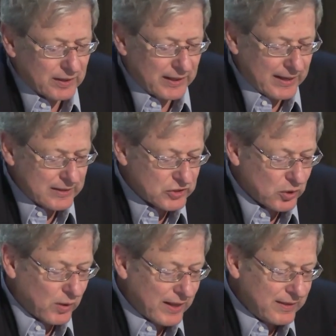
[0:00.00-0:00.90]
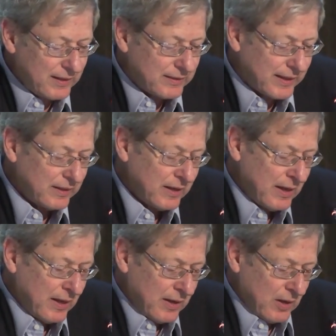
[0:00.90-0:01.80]
And, I, and so I think that
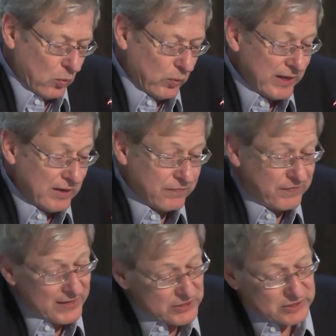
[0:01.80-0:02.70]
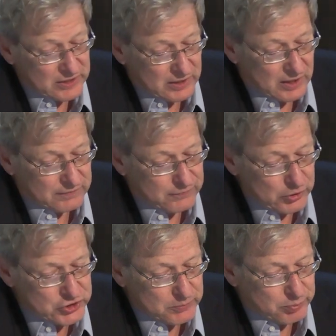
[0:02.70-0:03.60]
we face the
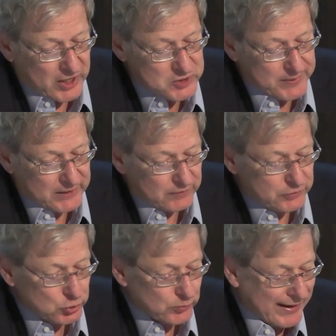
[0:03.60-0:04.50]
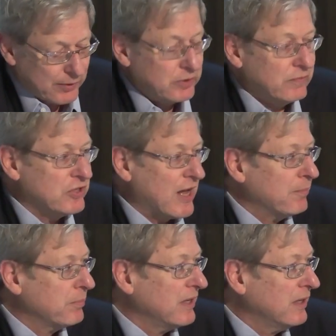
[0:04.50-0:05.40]
unfortunate prospect of a new round of
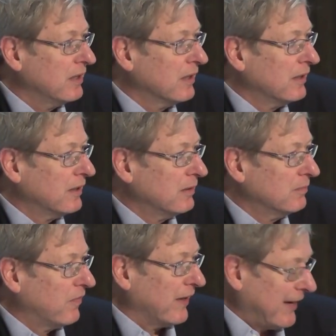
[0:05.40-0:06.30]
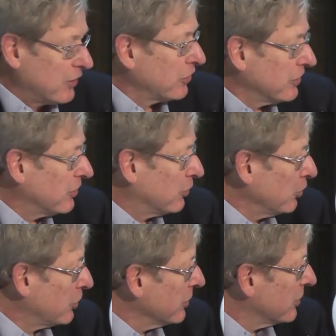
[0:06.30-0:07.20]
zombie financial
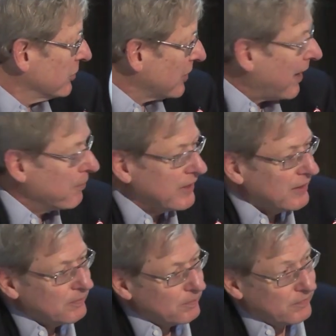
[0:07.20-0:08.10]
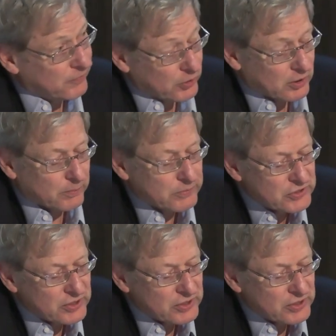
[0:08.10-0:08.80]
institutions and zombie firms